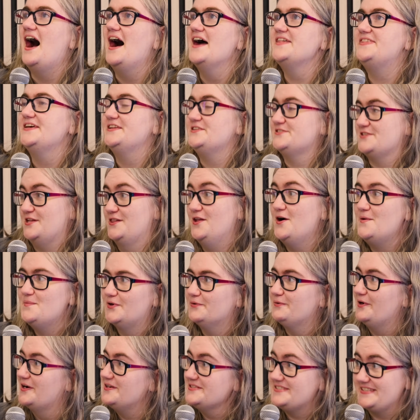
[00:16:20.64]
I think there's a lot
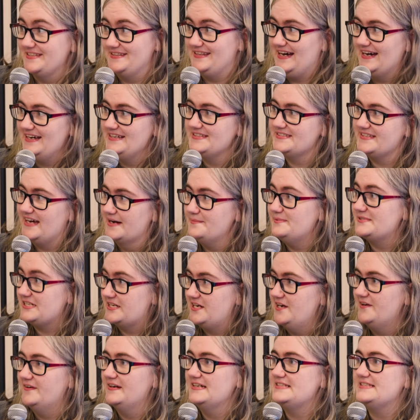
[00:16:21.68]
more roles than that in
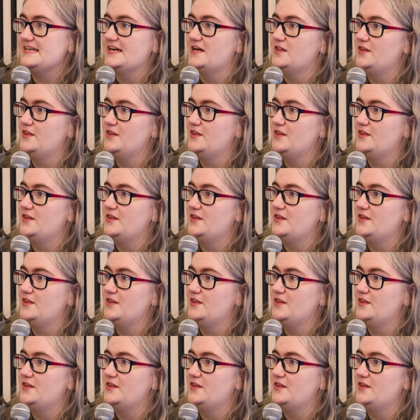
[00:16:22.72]
cybersecurity.